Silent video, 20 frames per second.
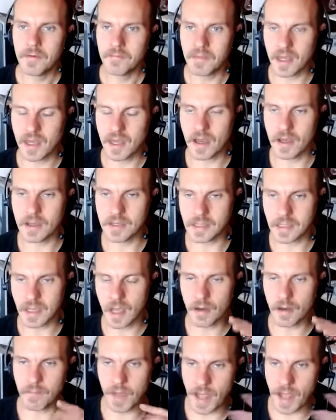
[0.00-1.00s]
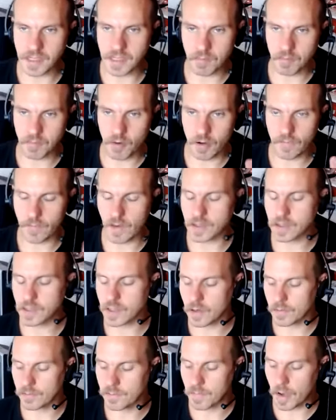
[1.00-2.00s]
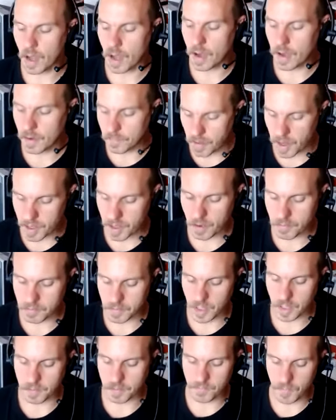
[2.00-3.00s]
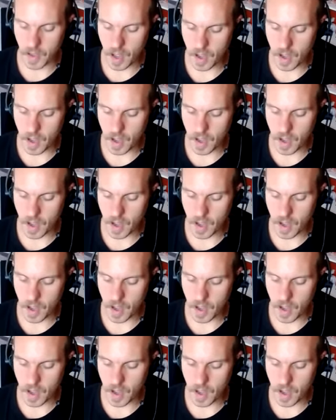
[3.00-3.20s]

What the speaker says: because at Supportive Venture, my company,